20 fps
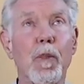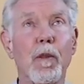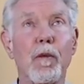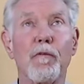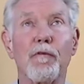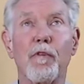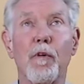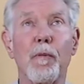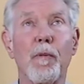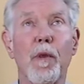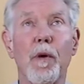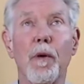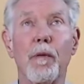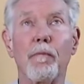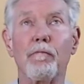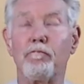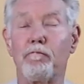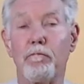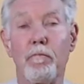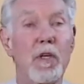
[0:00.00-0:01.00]
from
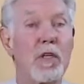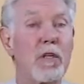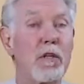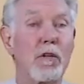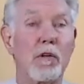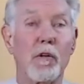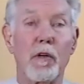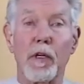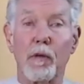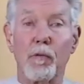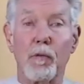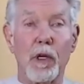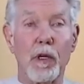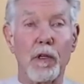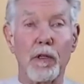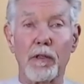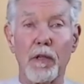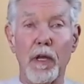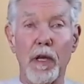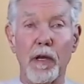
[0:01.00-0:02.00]
the mystery, we
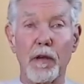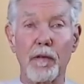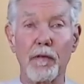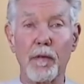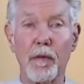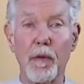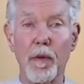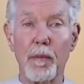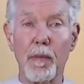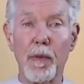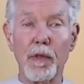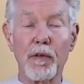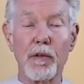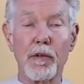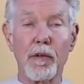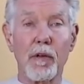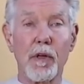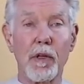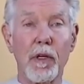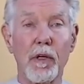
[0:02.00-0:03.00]
could say, from the
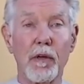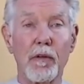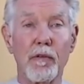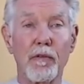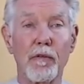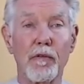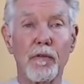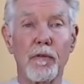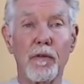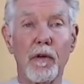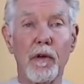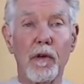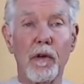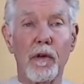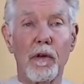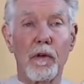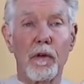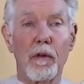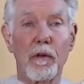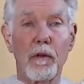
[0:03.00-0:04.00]
mystery of,
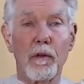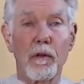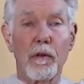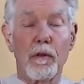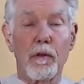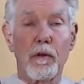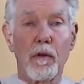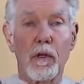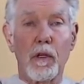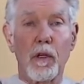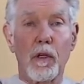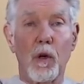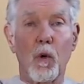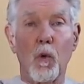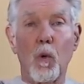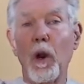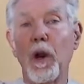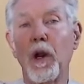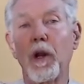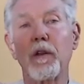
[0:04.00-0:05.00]

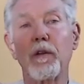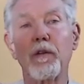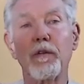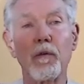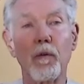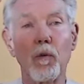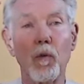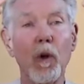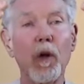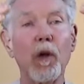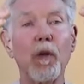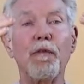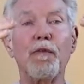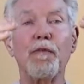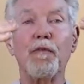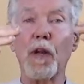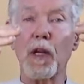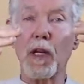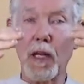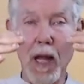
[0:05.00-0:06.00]
where do
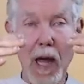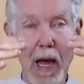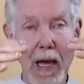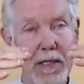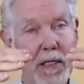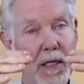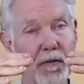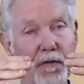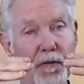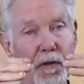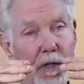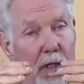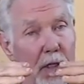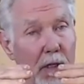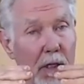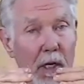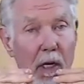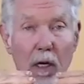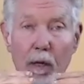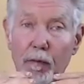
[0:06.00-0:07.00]

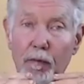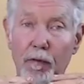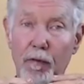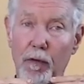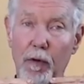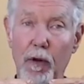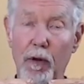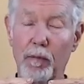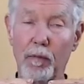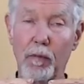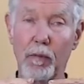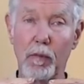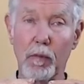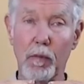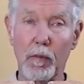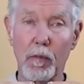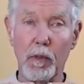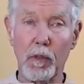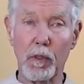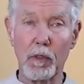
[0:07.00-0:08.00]
philosophies come from?
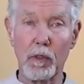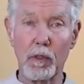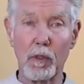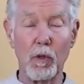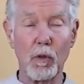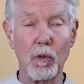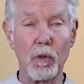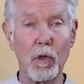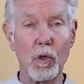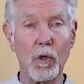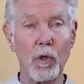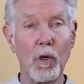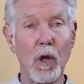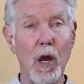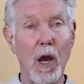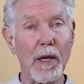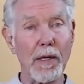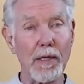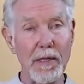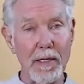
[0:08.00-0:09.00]
So
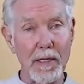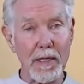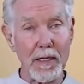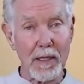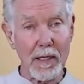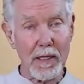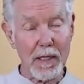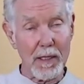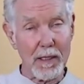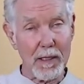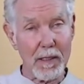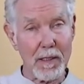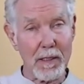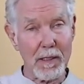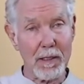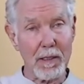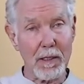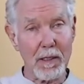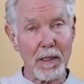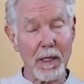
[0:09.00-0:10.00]

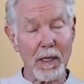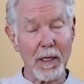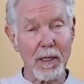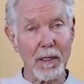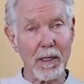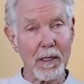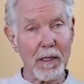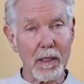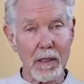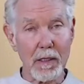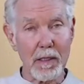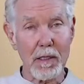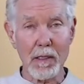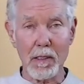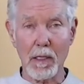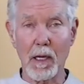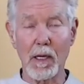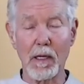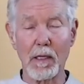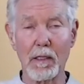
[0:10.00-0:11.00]
ideas and
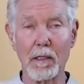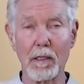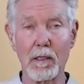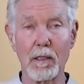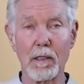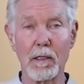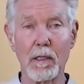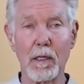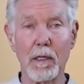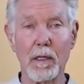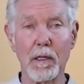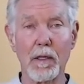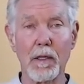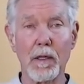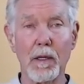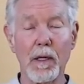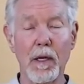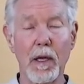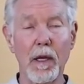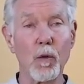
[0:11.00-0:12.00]
insights
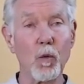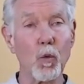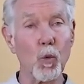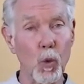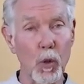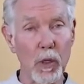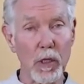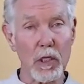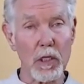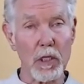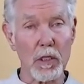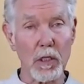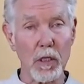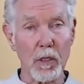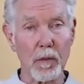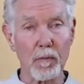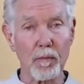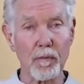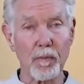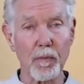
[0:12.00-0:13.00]
and
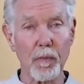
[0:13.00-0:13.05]
wisdom,